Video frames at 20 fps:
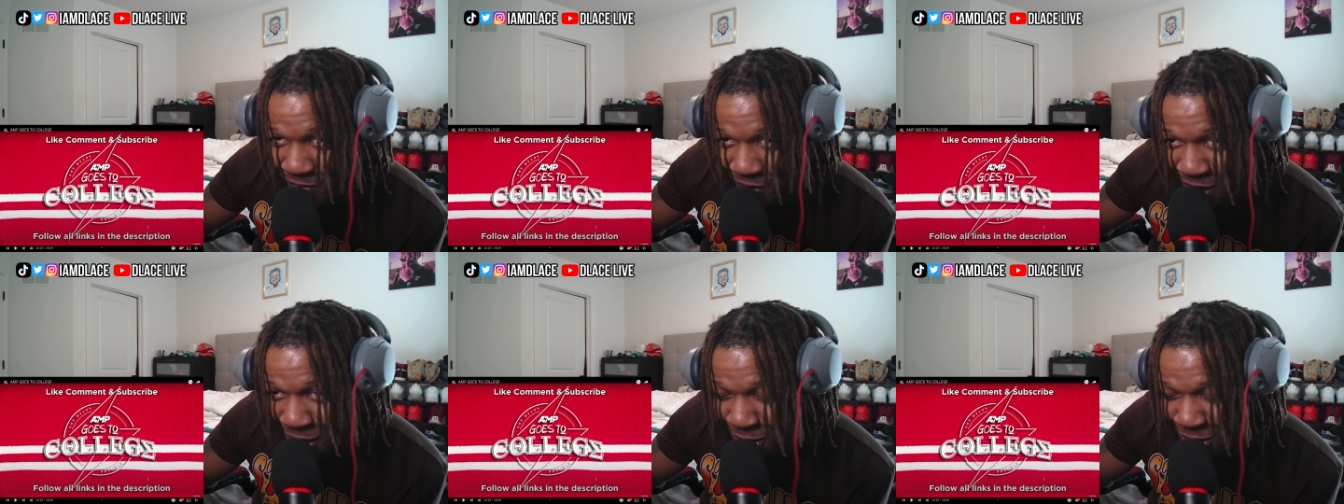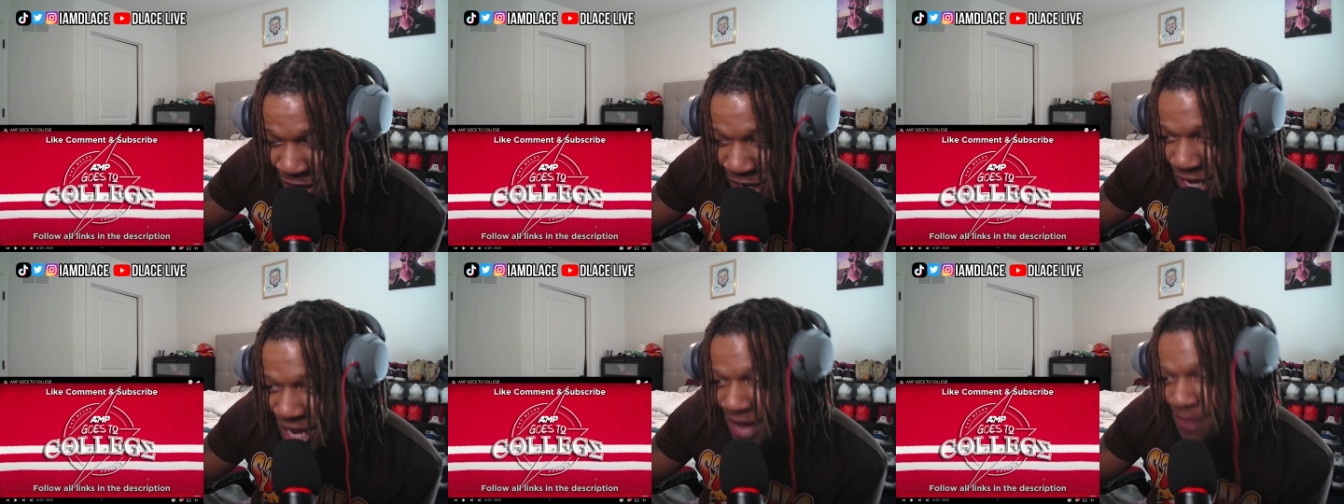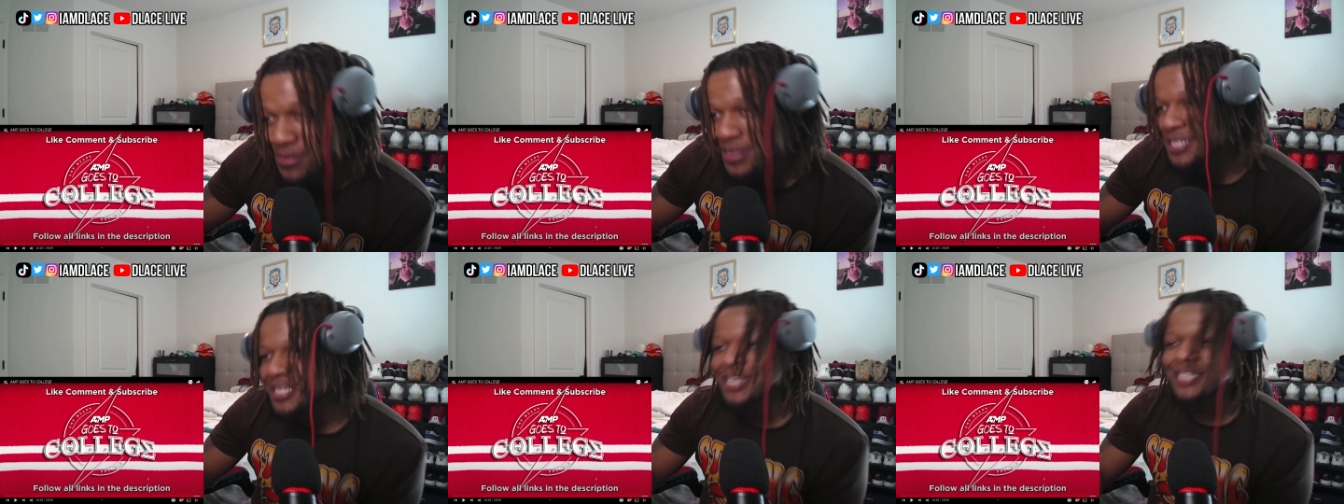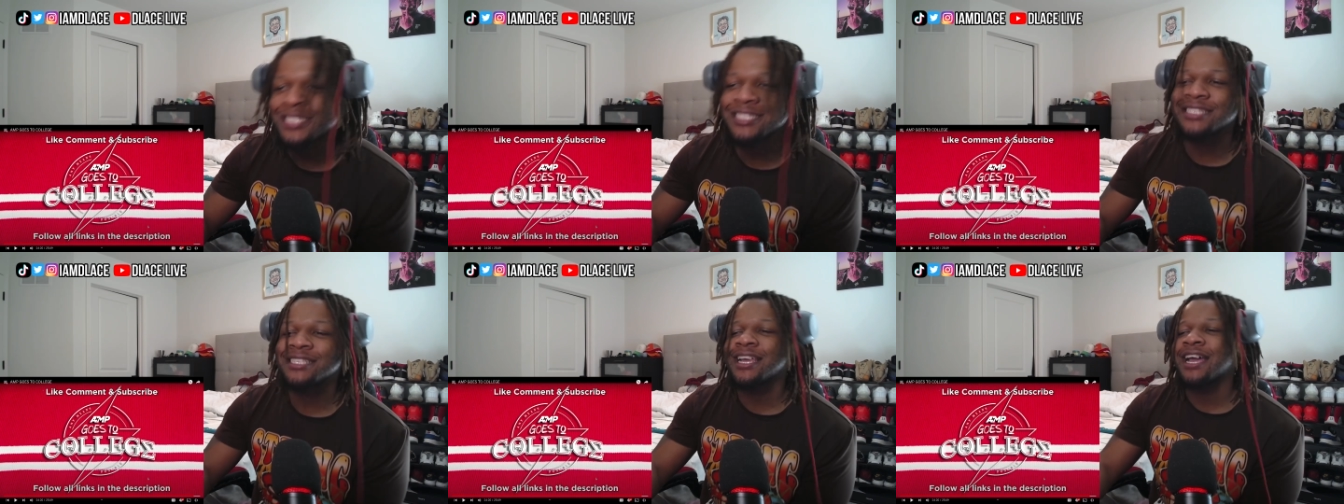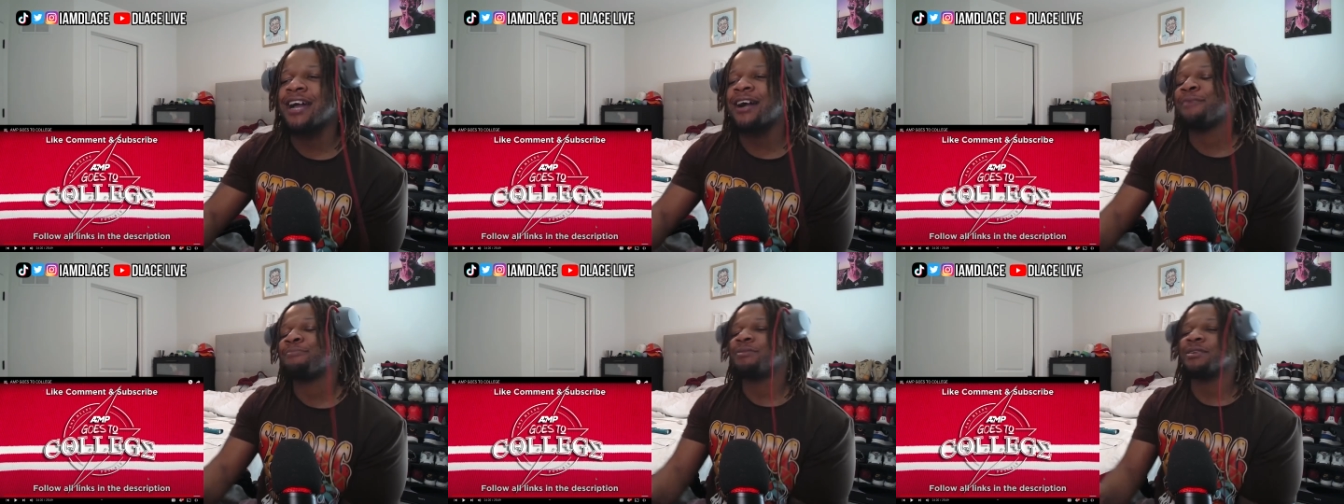video in the comment section
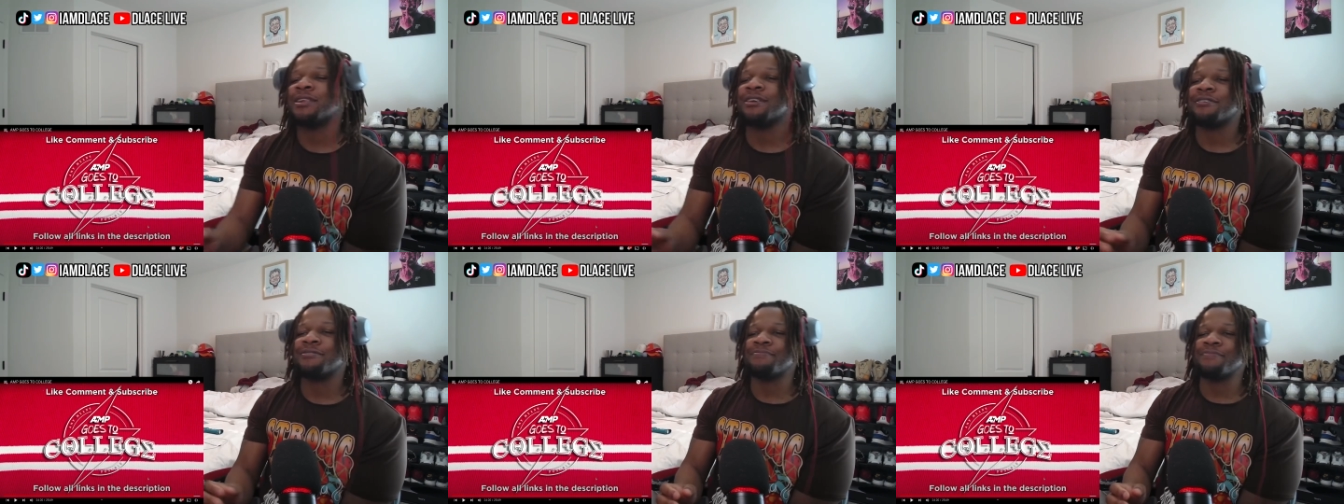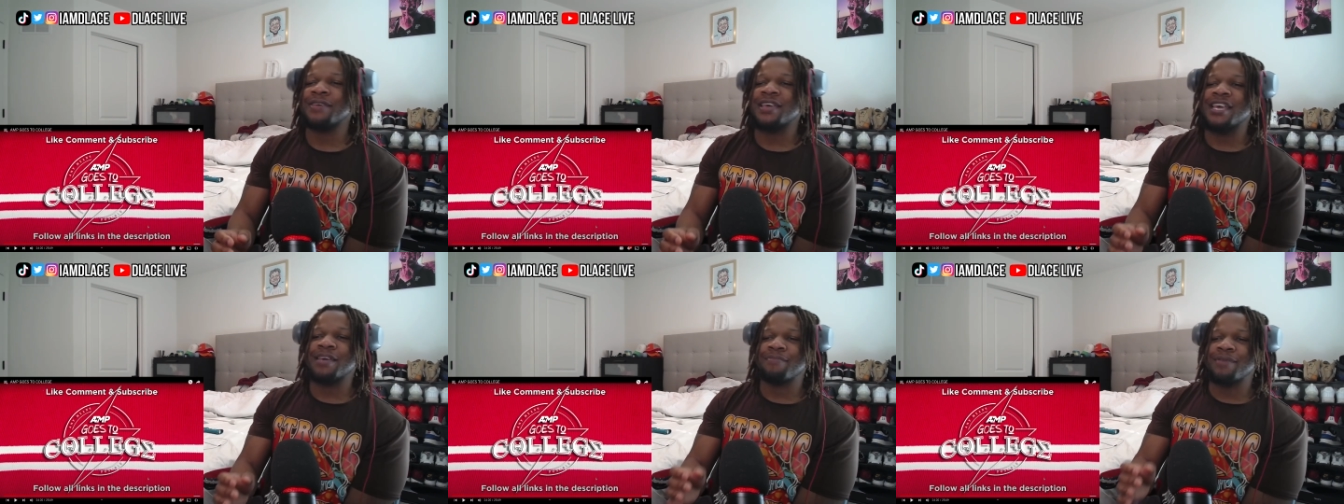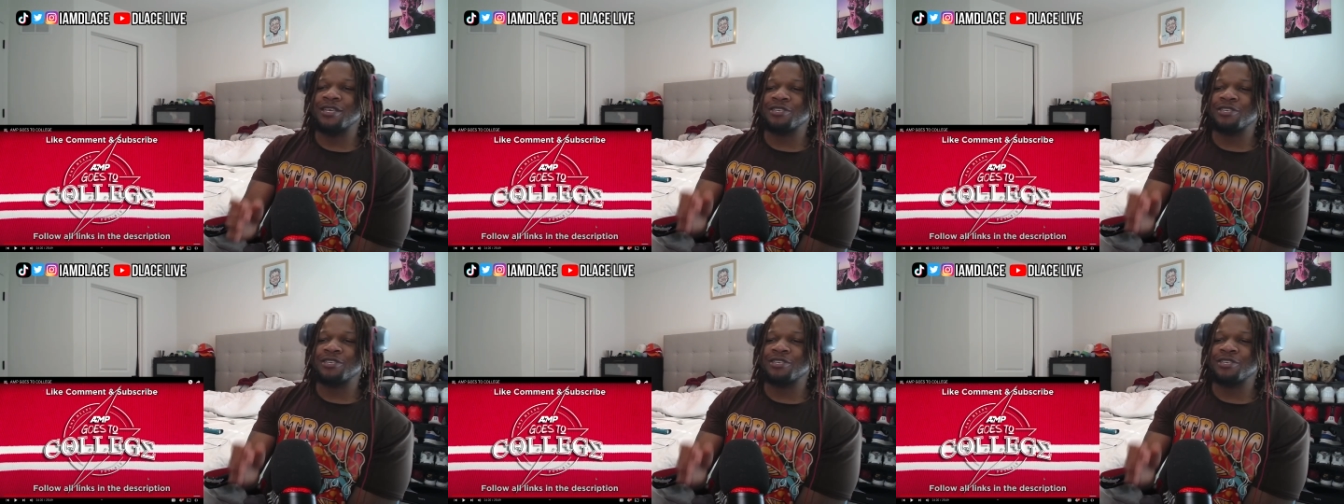down below, man.